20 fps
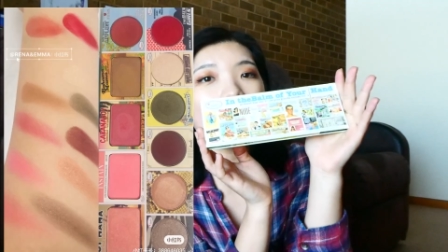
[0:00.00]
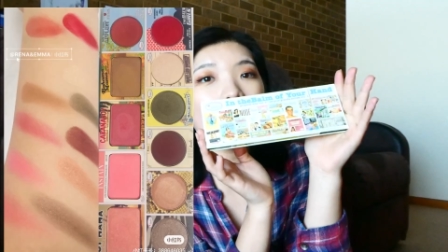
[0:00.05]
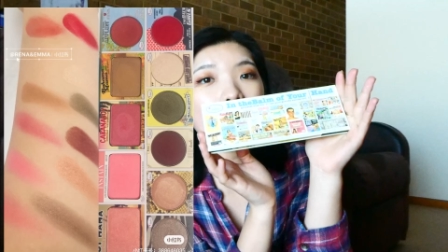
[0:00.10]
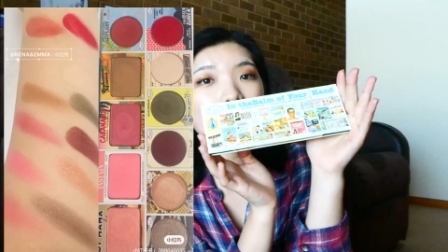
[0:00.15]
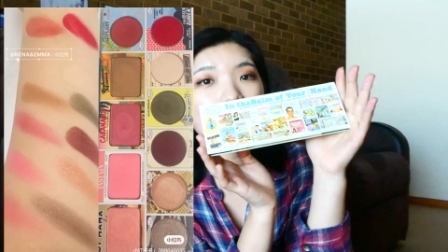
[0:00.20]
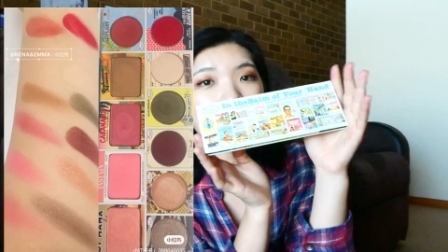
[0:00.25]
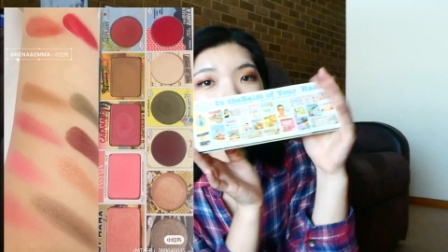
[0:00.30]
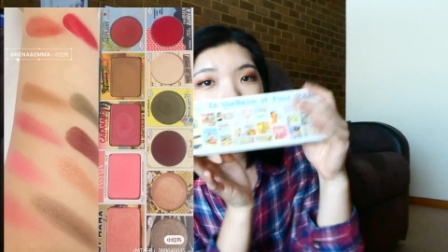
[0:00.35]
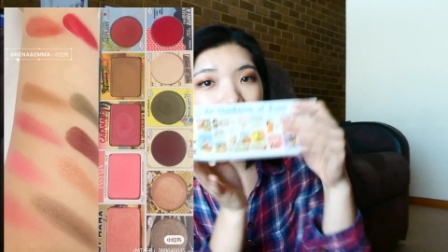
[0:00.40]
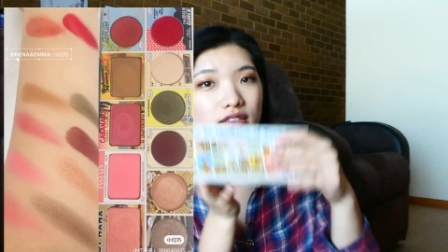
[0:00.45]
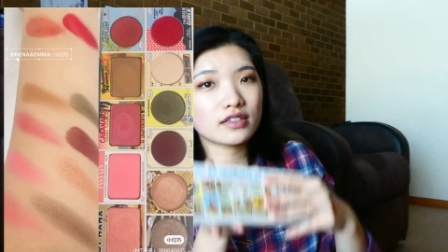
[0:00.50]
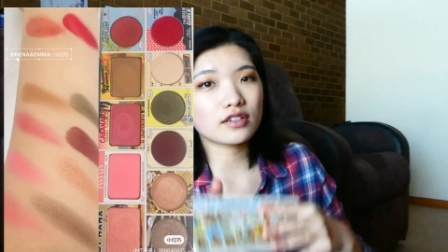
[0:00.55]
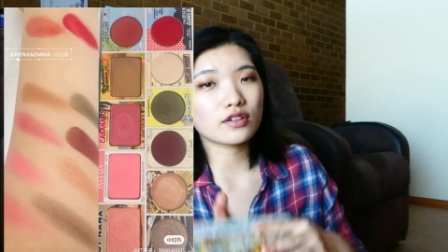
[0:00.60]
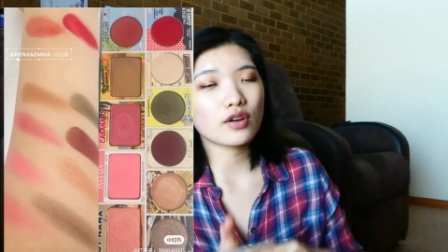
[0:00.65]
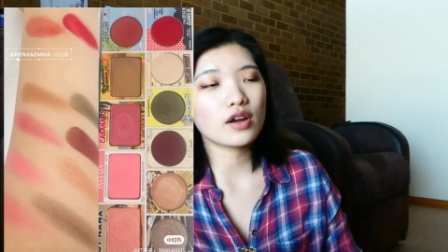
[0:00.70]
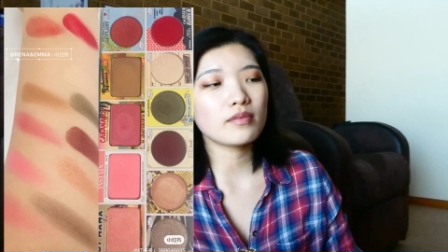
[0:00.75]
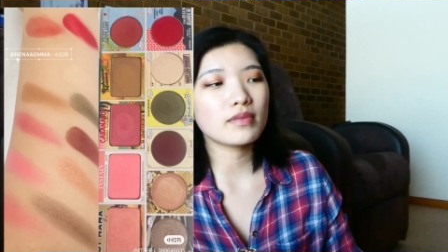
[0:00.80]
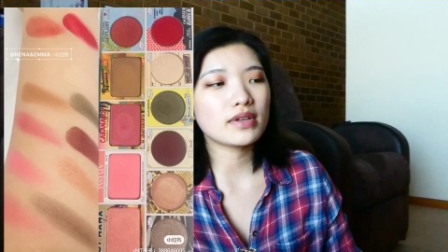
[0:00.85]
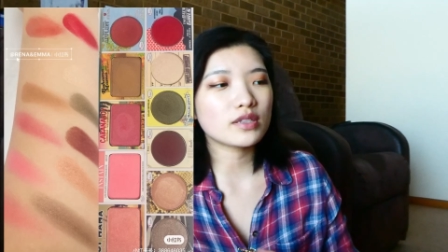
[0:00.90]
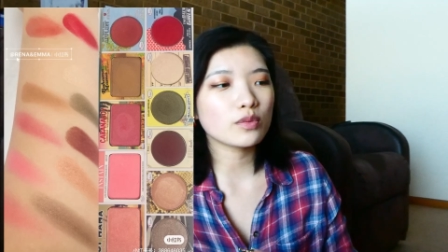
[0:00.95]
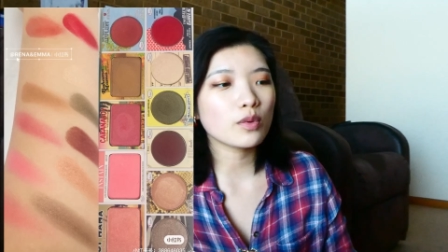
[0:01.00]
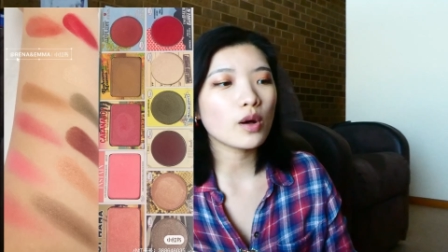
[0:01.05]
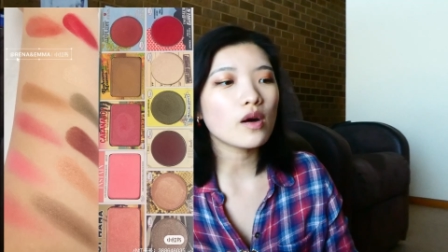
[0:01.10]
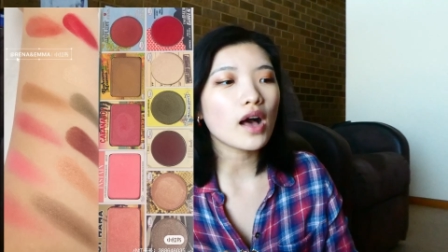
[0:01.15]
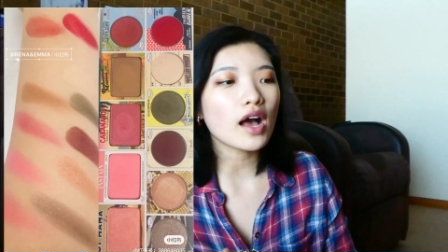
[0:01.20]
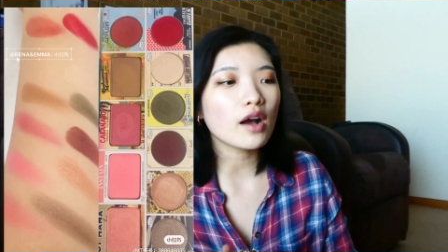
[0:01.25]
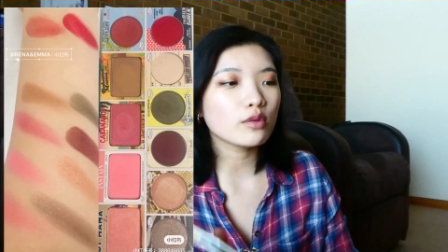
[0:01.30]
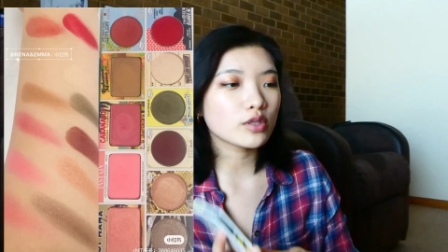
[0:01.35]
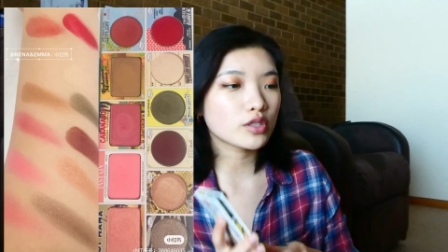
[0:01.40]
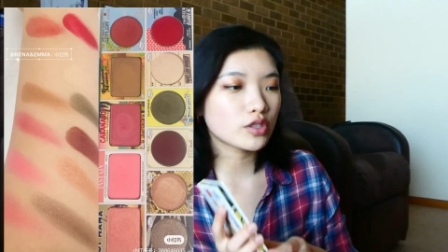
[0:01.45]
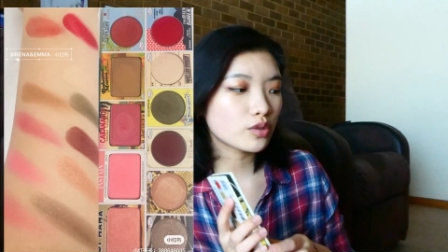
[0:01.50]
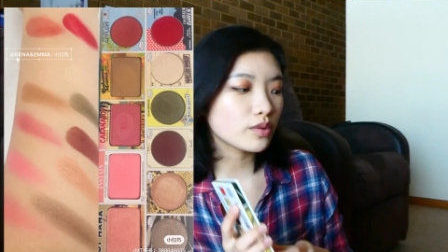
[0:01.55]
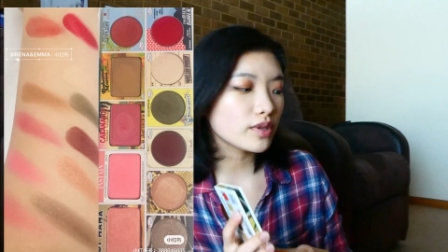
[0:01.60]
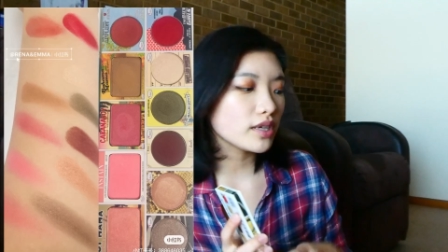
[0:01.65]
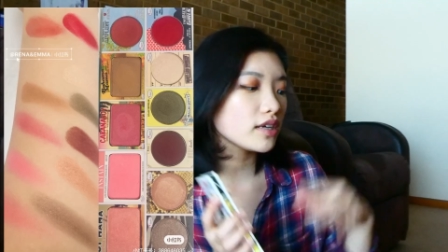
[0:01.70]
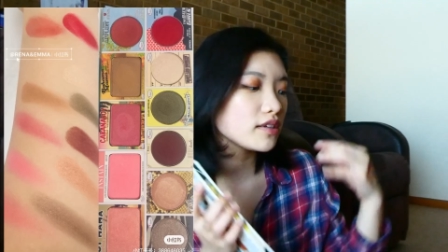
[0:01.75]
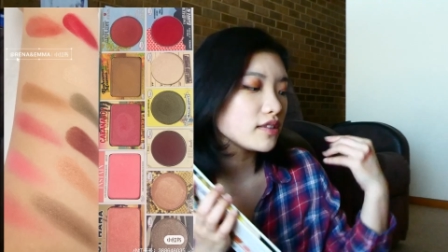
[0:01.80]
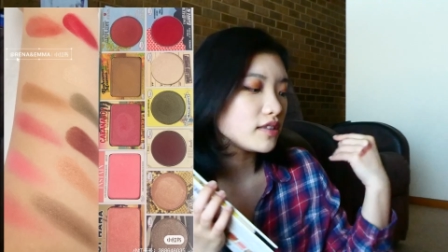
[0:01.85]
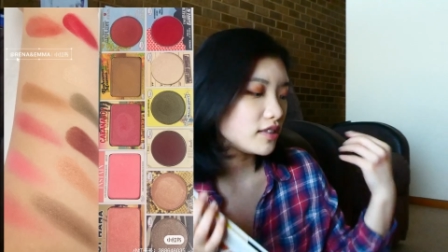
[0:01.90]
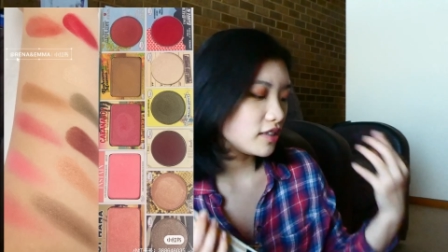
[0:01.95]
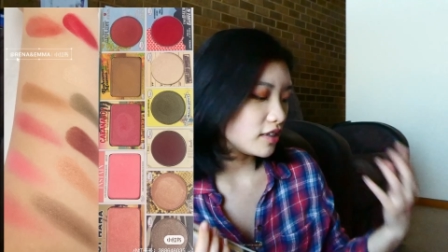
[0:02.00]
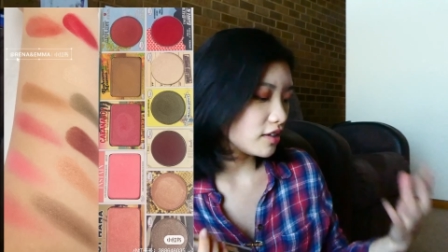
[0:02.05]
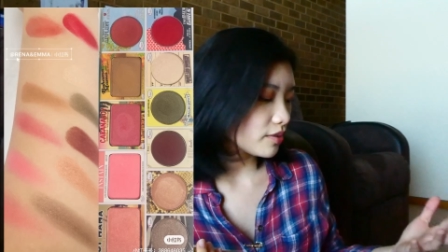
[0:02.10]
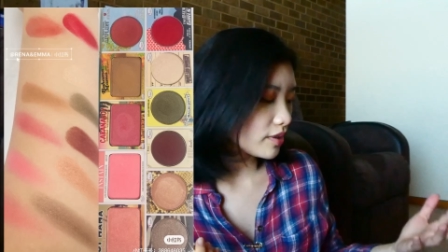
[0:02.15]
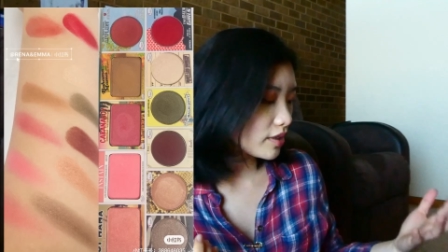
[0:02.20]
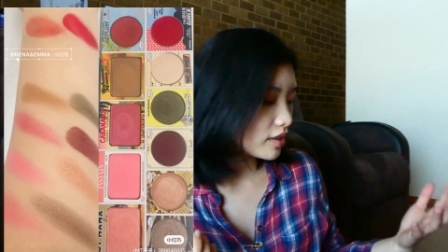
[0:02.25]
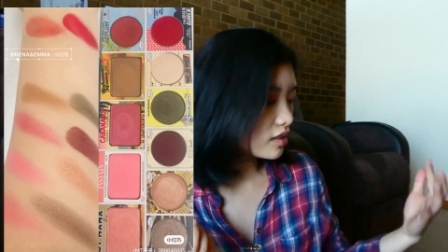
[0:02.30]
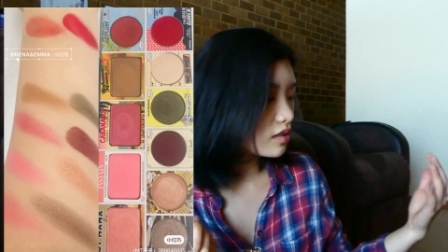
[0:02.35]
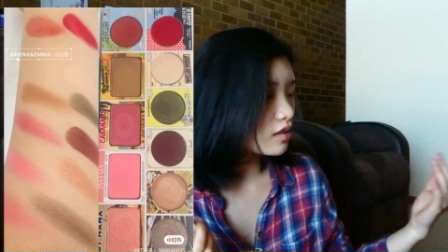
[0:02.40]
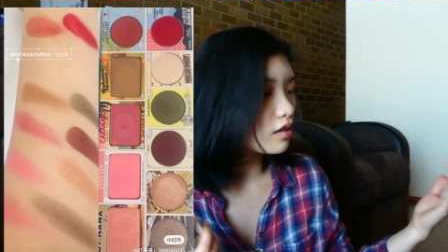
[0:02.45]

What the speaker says: on my Instagram as well. I was doing a series